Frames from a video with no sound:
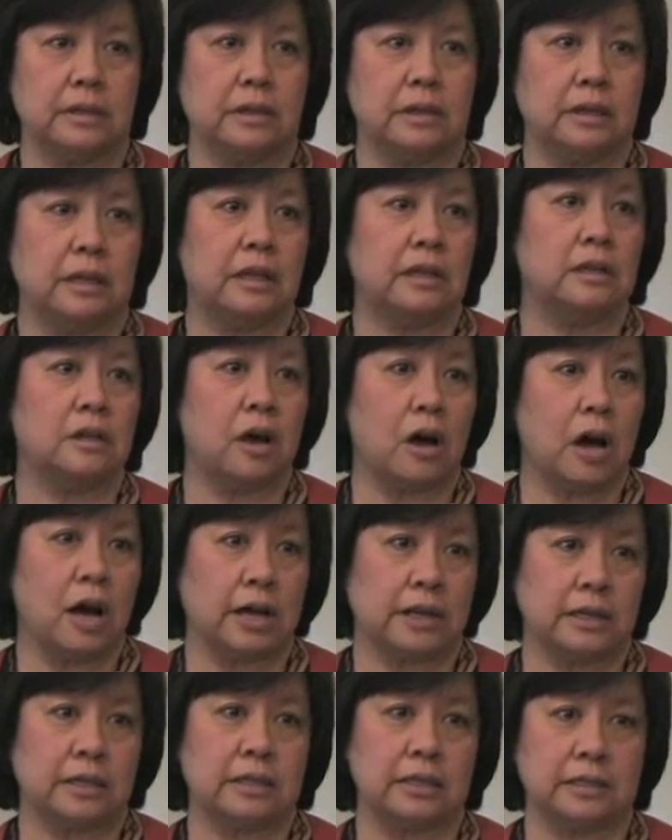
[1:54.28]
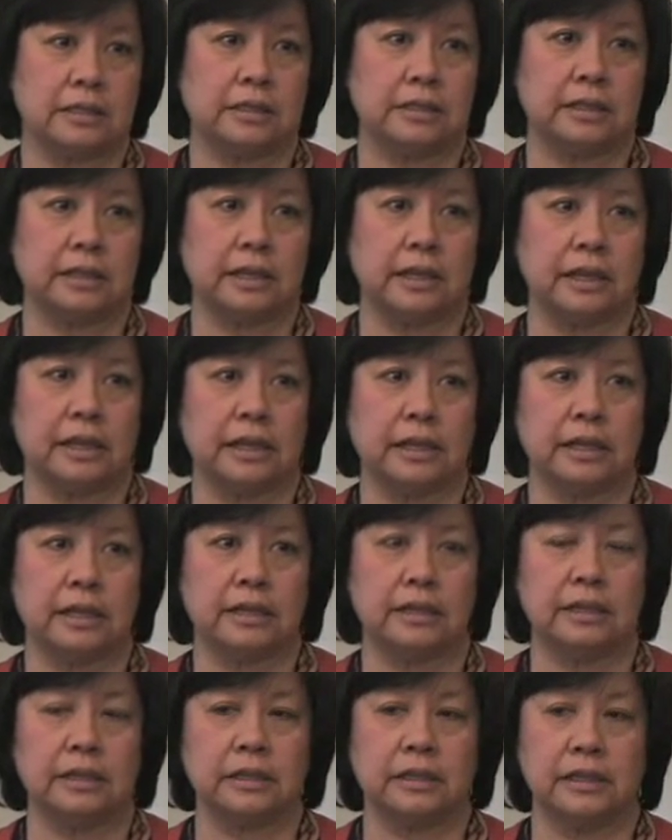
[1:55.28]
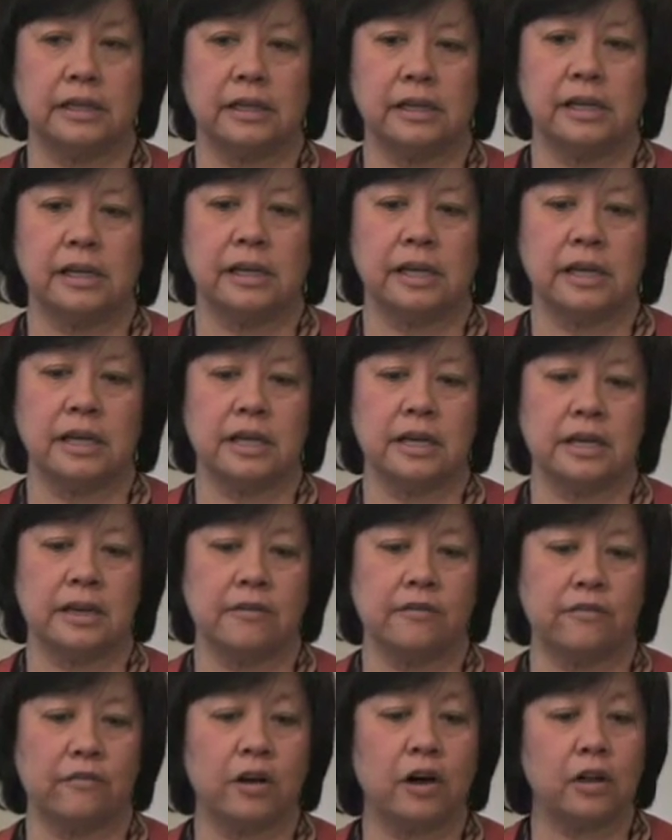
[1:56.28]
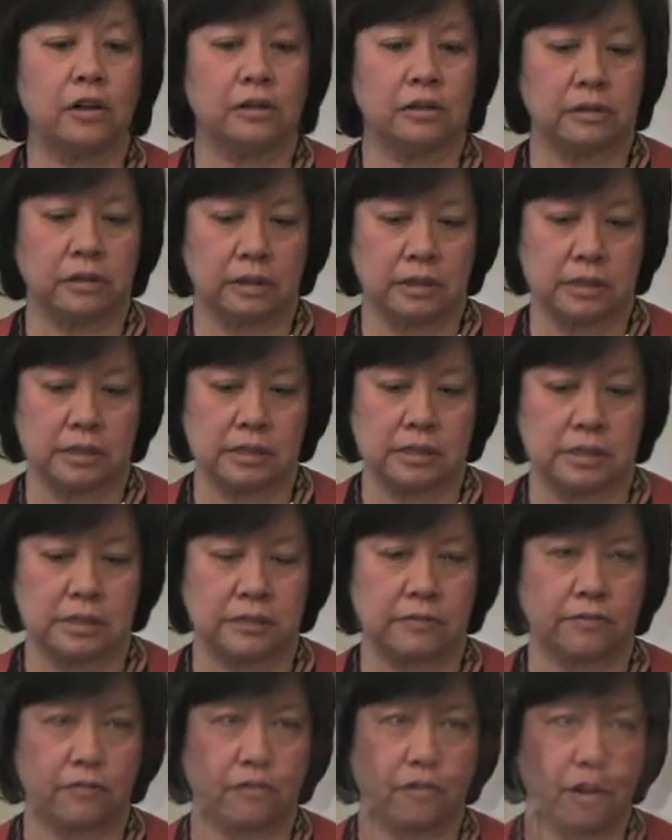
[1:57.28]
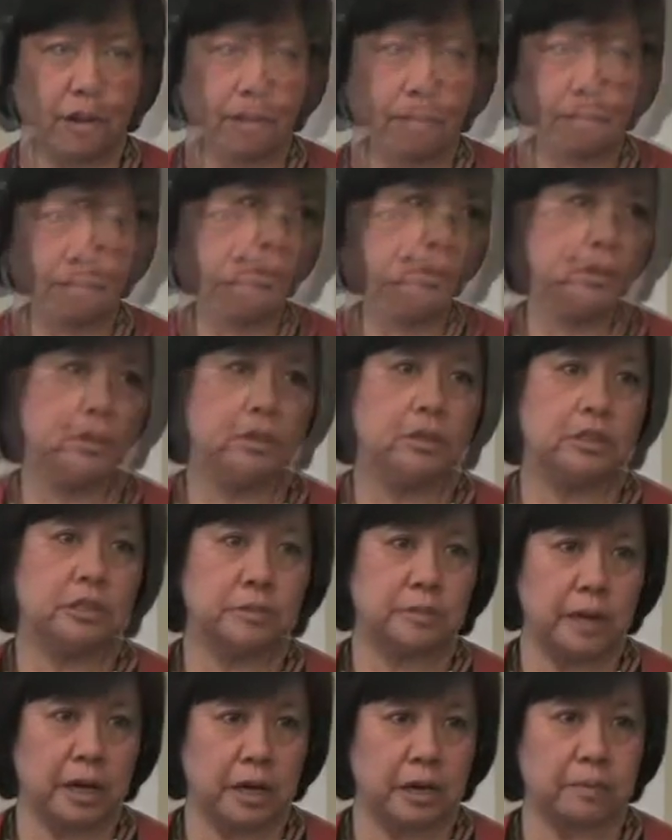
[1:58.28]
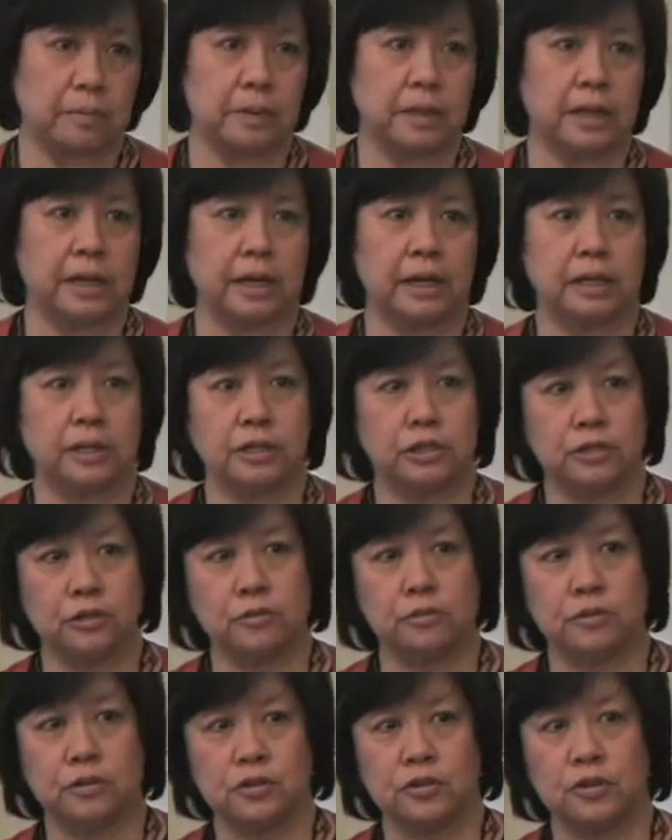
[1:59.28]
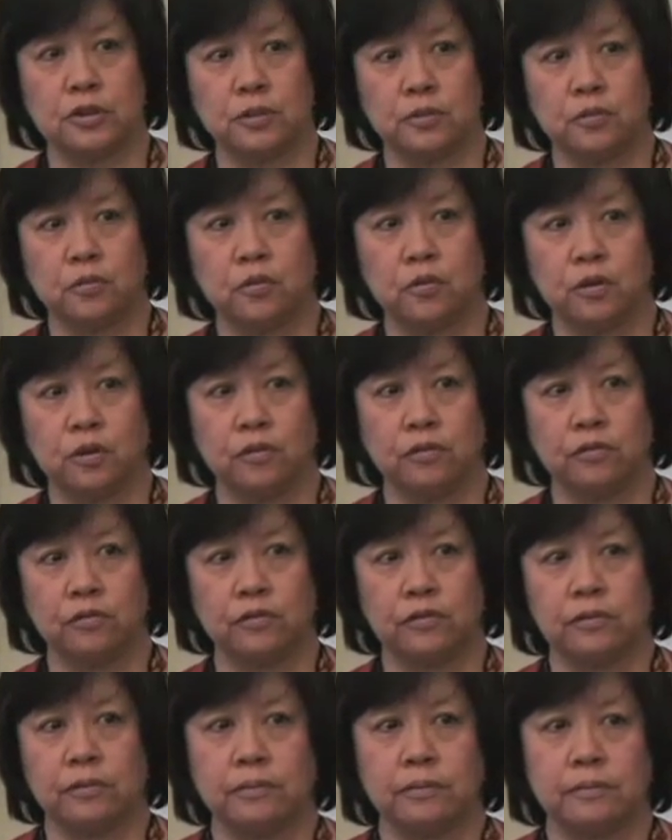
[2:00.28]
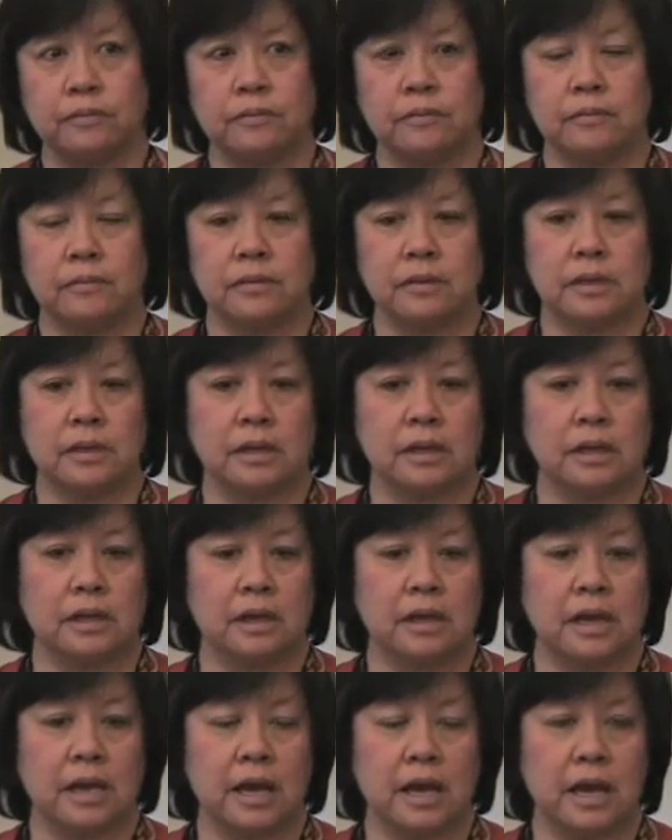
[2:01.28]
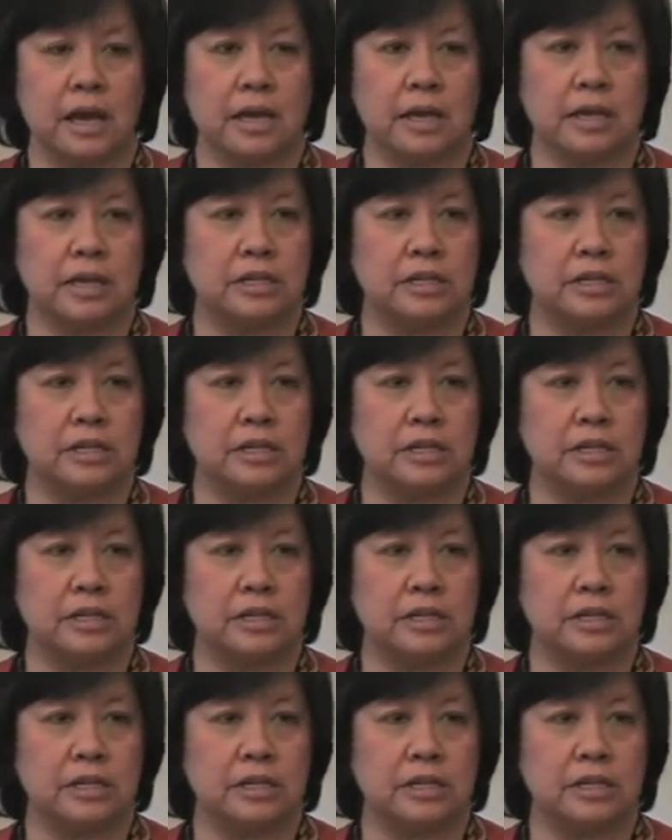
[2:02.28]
a lot and he followed us from Jamaica Plain to Museum Wharf. And he